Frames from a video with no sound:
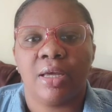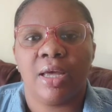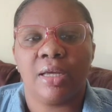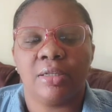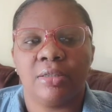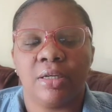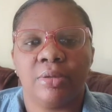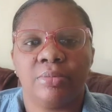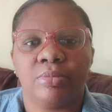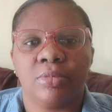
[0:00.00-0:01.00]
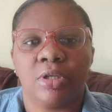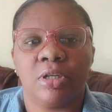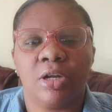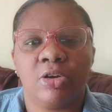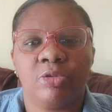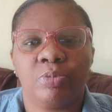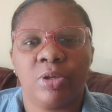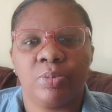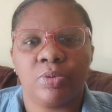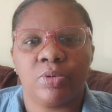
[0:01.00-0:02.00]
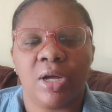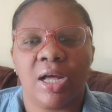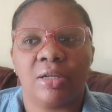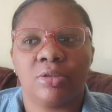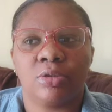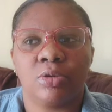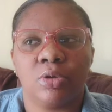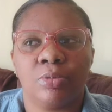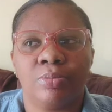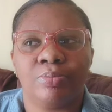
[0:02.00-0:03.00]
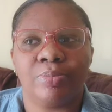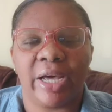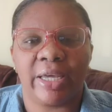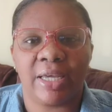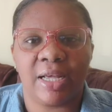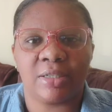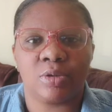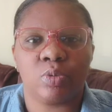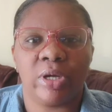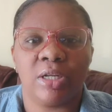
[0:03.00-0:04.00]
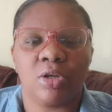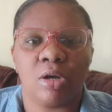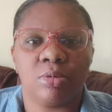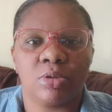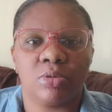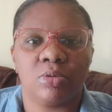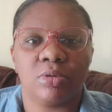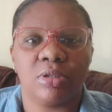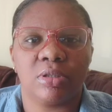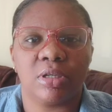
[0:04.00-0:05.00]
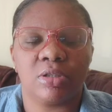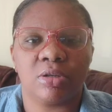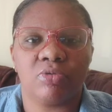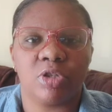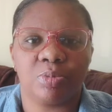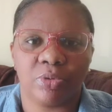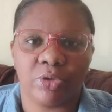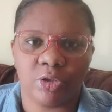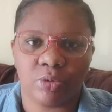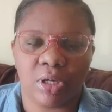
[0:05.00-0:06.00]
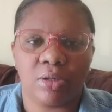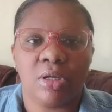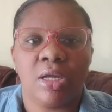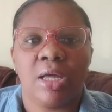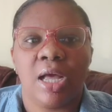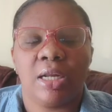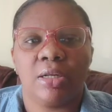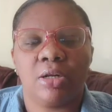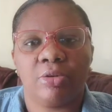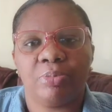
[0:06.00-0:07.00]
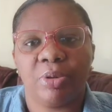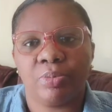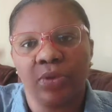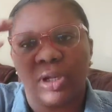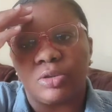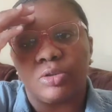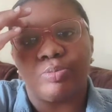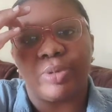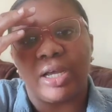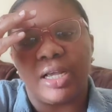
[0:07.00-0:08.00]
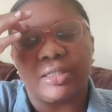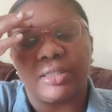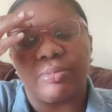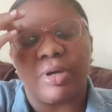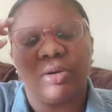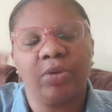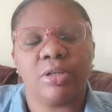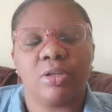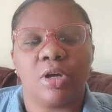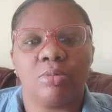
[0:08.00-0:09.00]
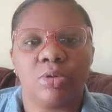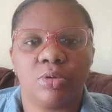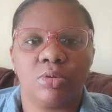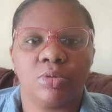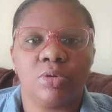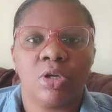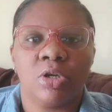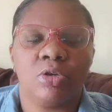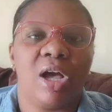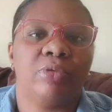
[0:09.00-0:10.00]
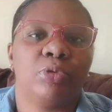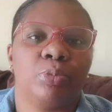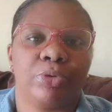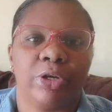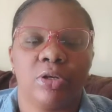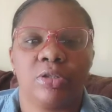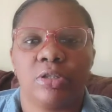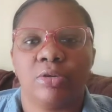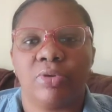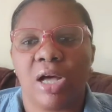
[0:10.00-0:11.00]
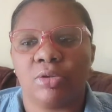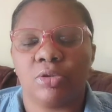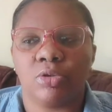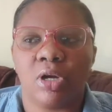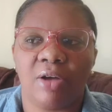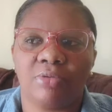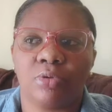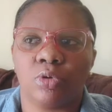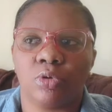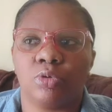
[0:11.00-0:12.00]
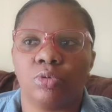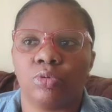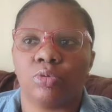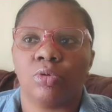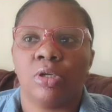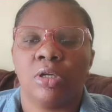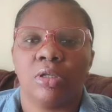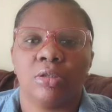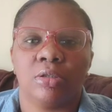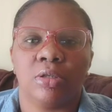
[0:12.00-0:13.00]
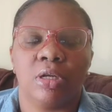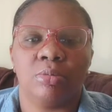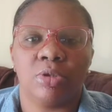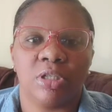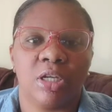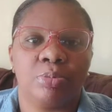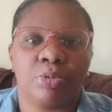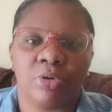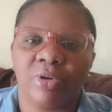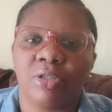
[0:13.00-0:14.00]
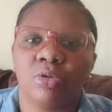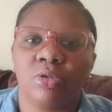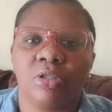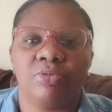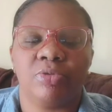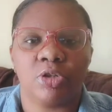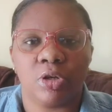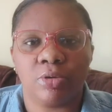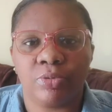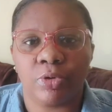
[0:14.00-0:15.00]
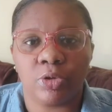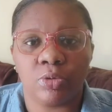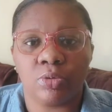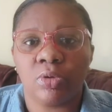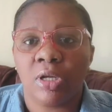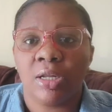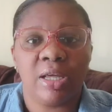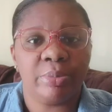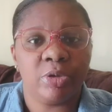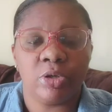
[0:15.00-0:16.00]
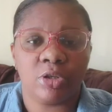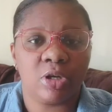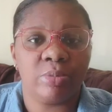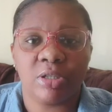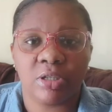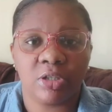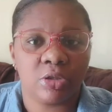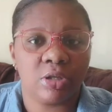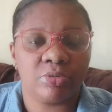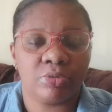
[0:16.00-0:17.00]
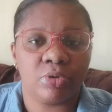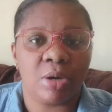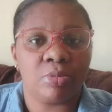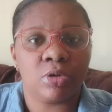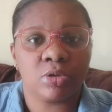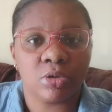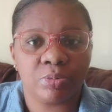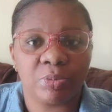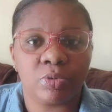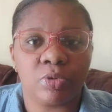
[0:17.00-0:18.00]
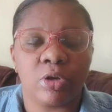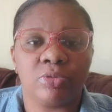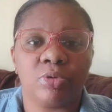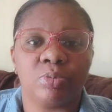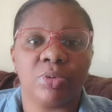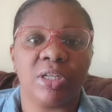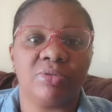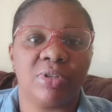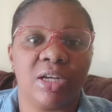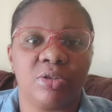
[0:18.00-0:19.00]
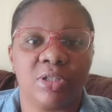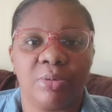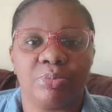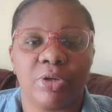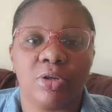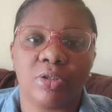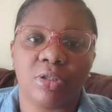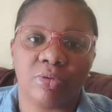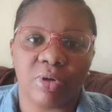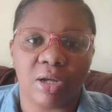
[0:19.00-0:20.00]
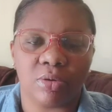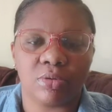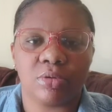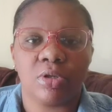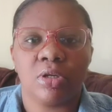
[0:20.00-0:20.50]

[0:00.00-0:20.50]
And a lot of people are so biased when it comes to the things of the spiritual. And a lot of people are so biased about when it comes to, you have to pray yourself out, you don't have to go to see a prophet to see vision for you. Let me know in the comment section if you are among those people or if you believe that you can pray yourself out.